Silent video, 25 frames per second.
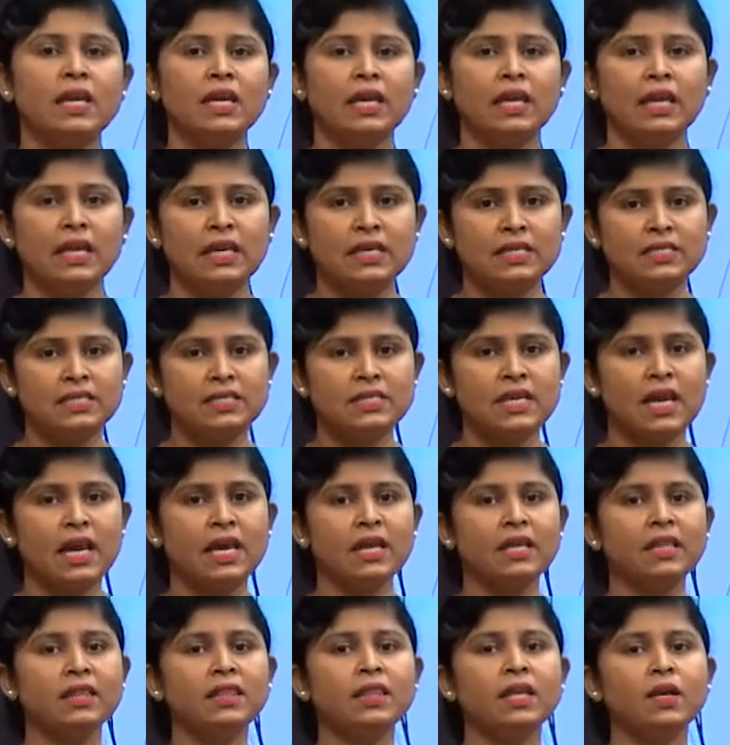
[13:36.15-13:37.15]

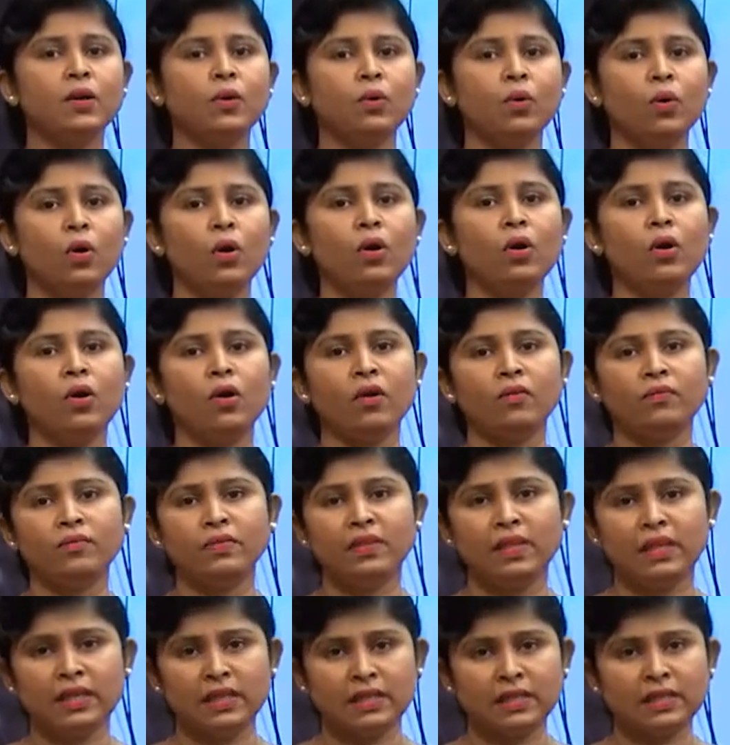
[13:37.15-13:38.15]
inside the core of
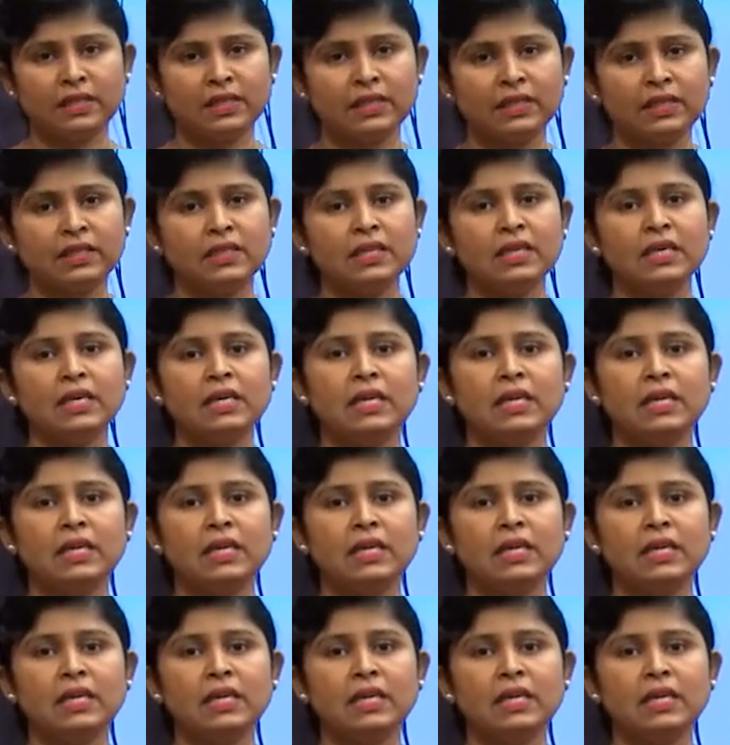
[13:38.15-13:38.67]
the earth